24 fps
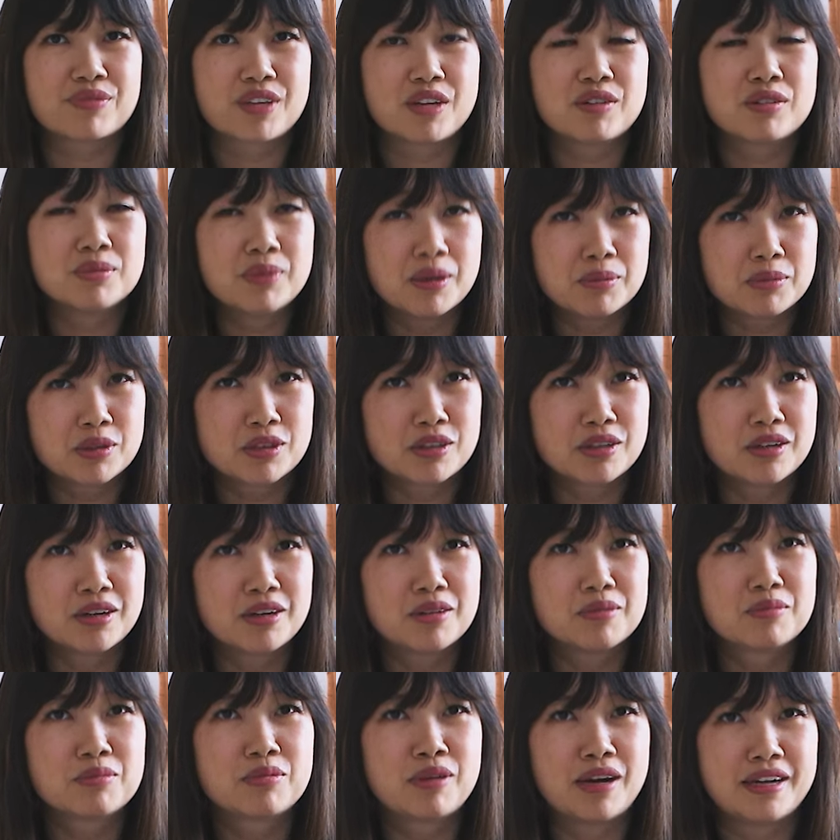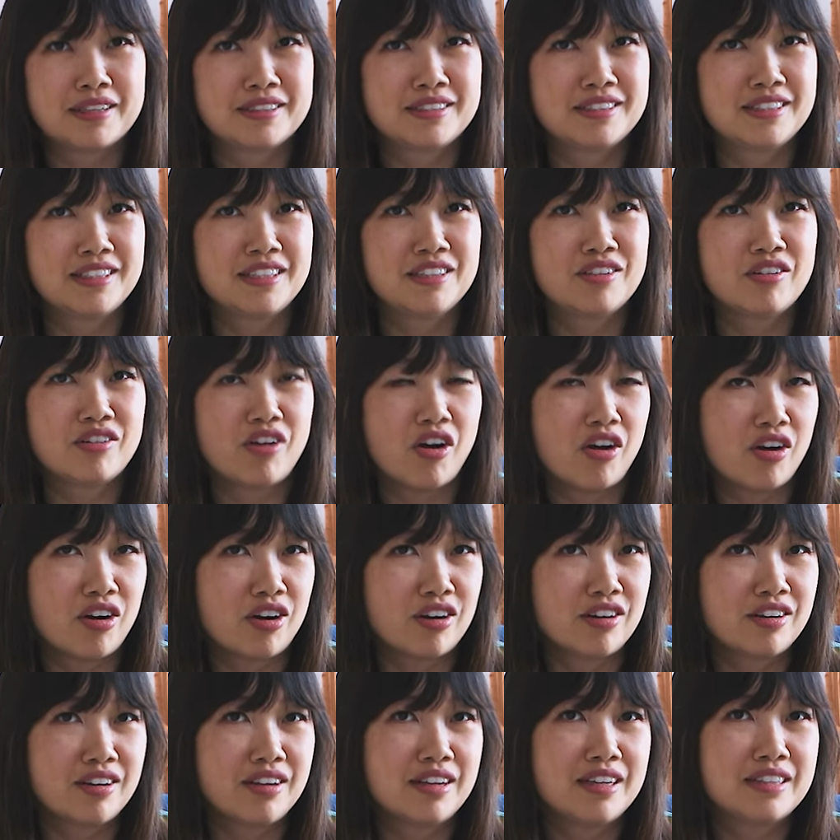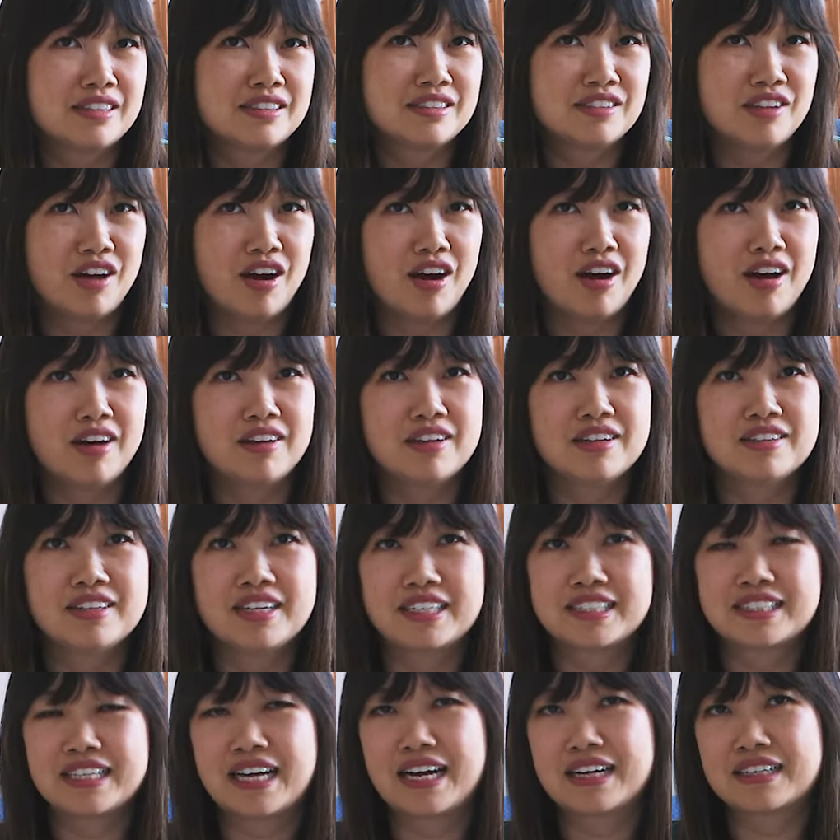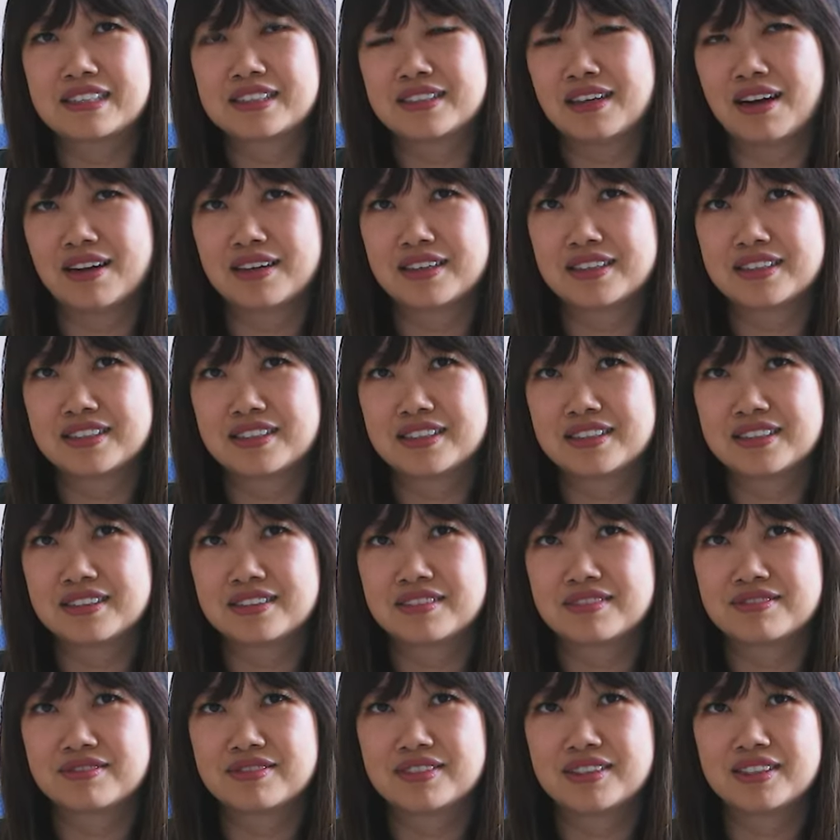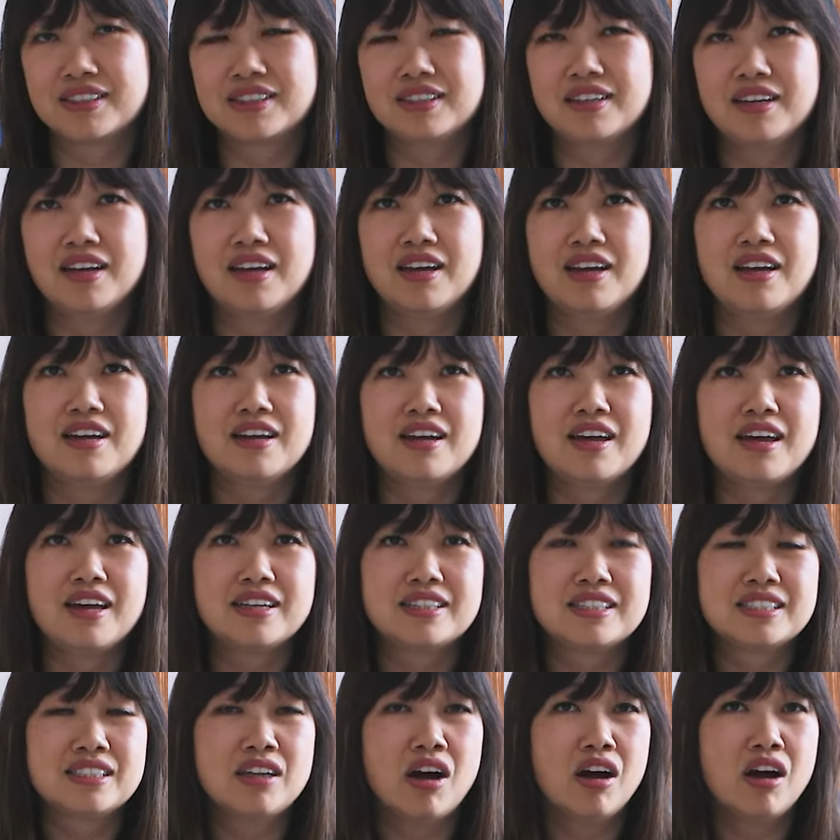Remember, pricing your art is not an exact science. It's an